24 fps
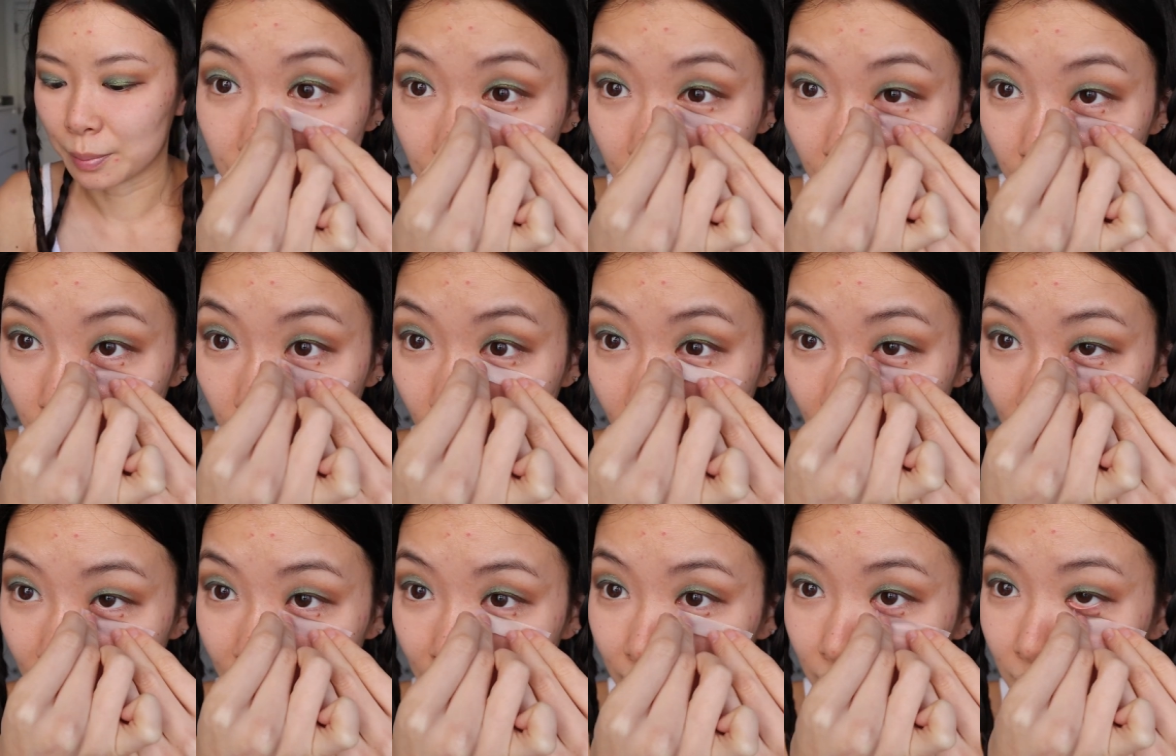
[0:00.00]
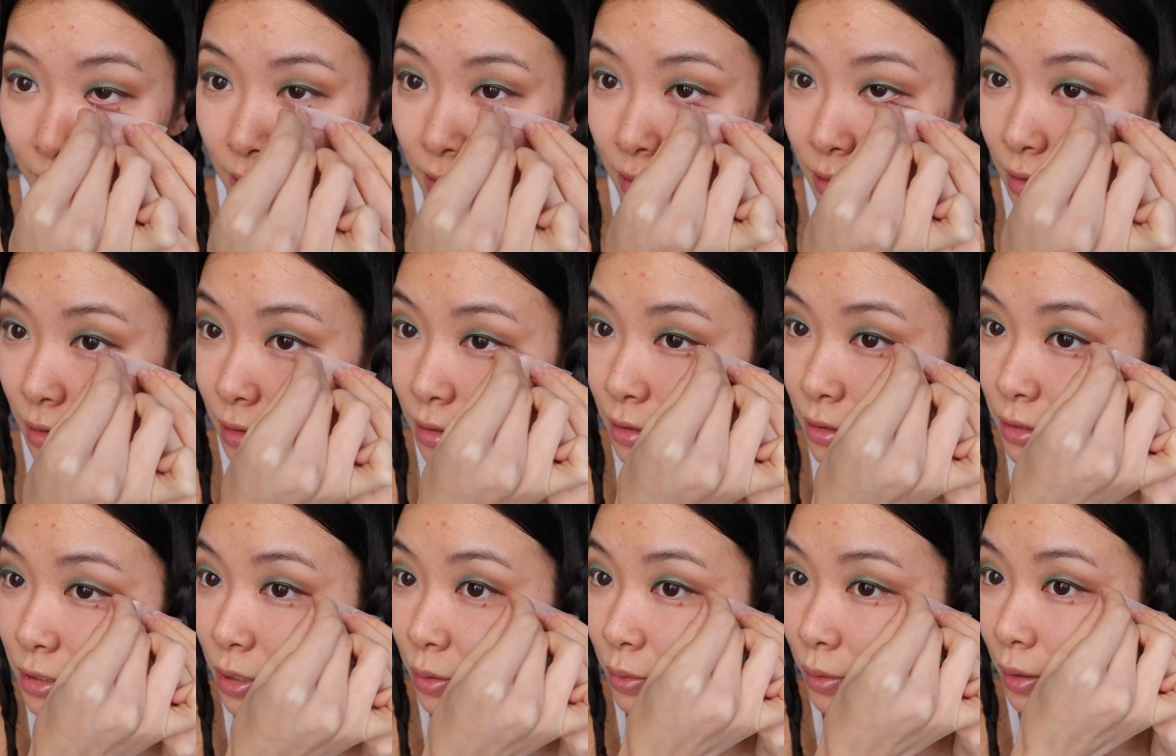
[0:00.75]
Don't know why,
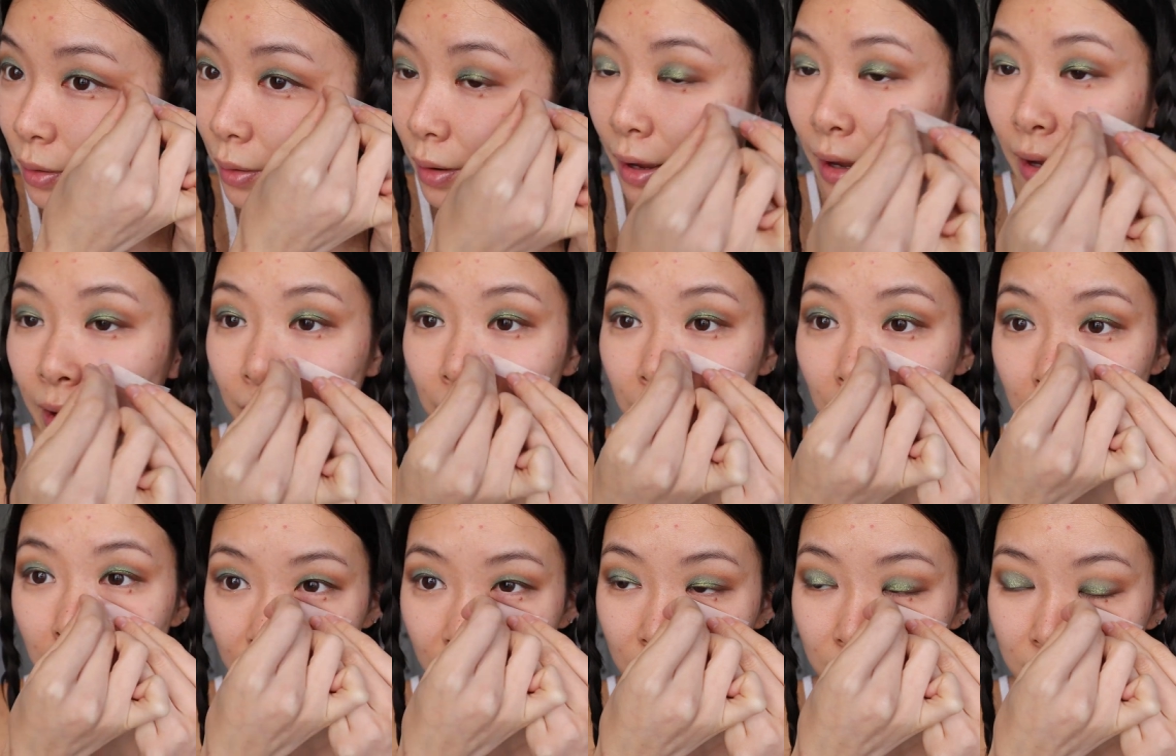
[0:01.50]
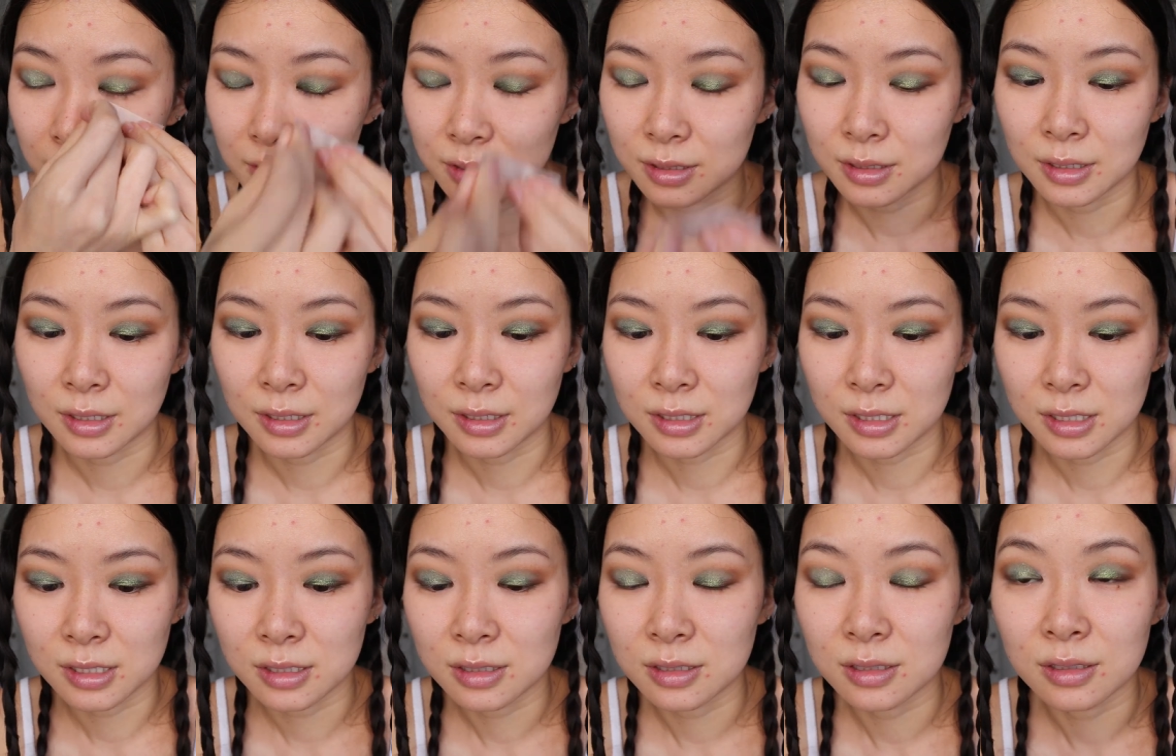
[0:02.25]
don't know how, but
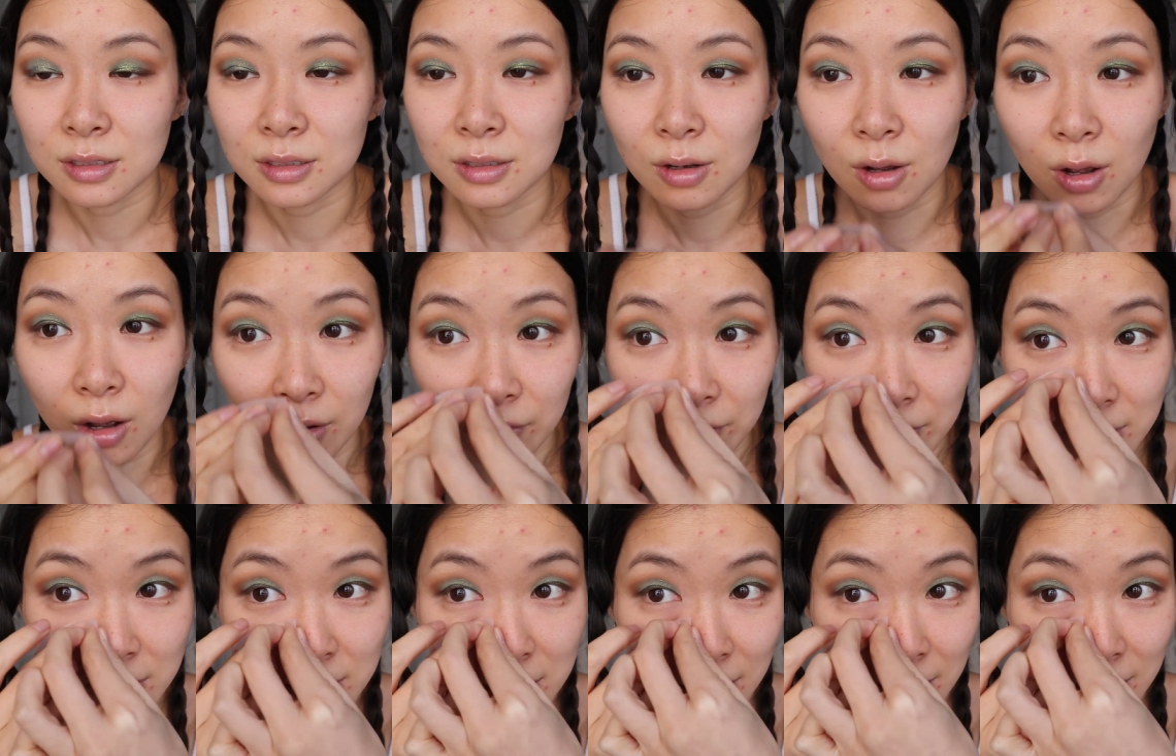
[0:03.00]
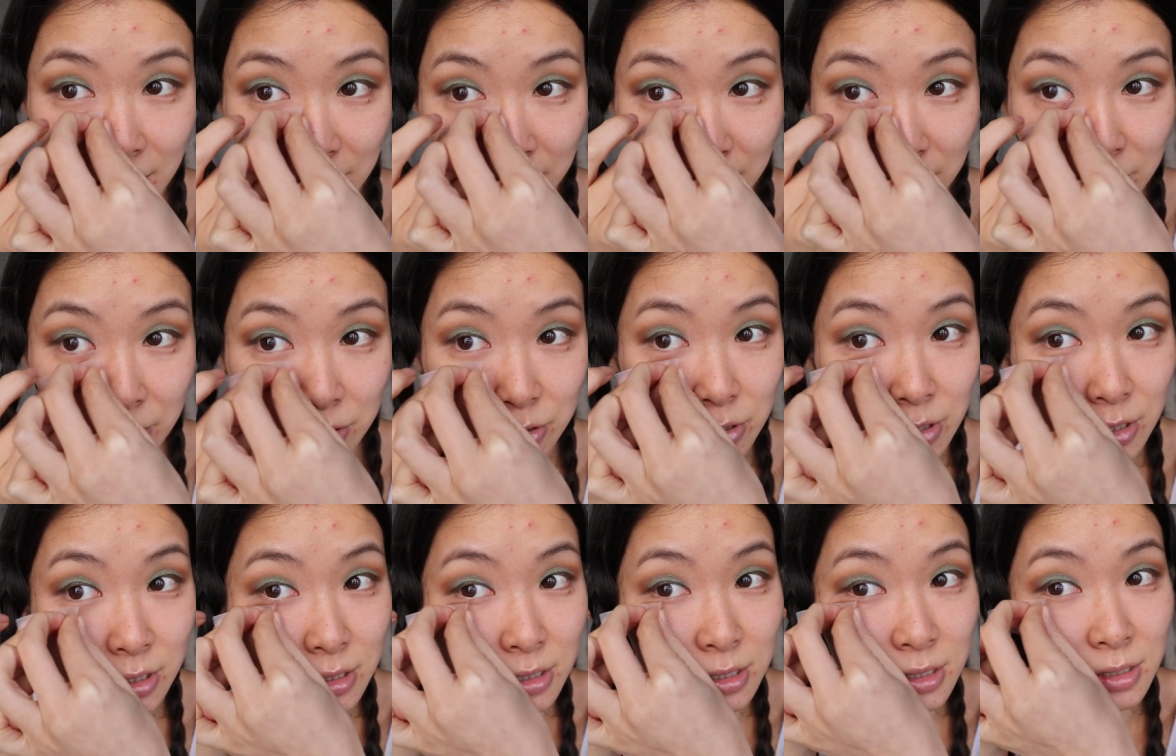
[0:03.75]
it's all of a sudden they're
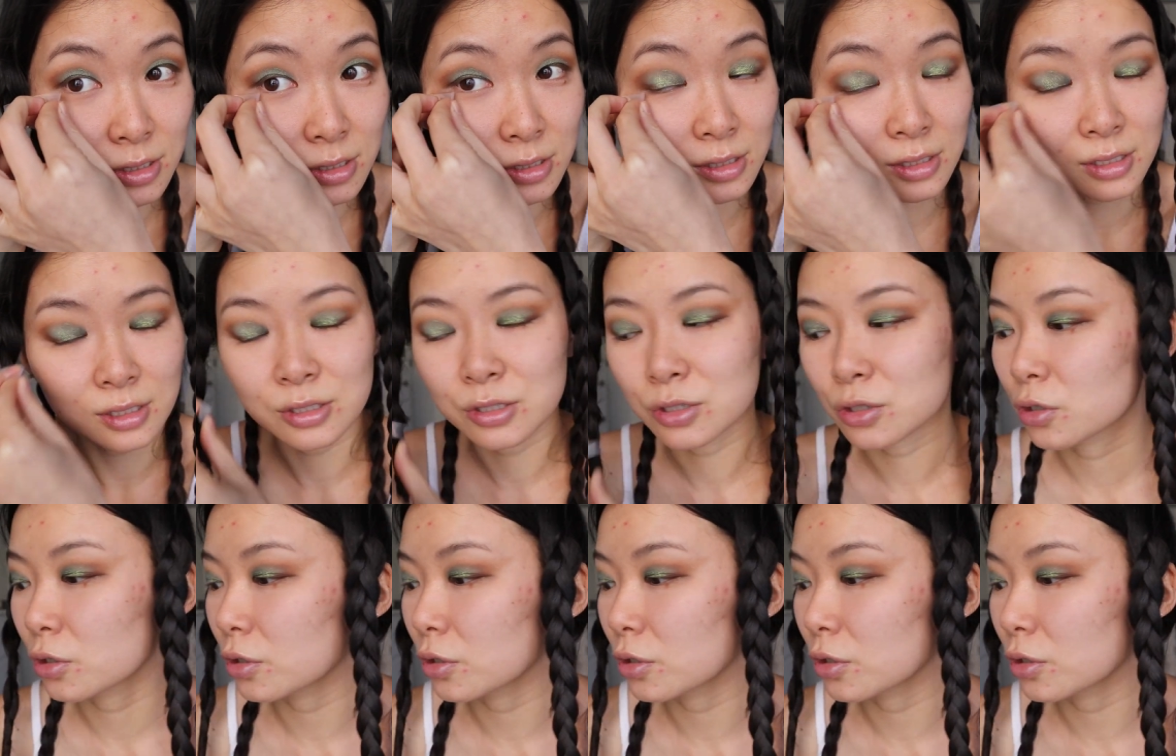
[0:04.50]
just, it's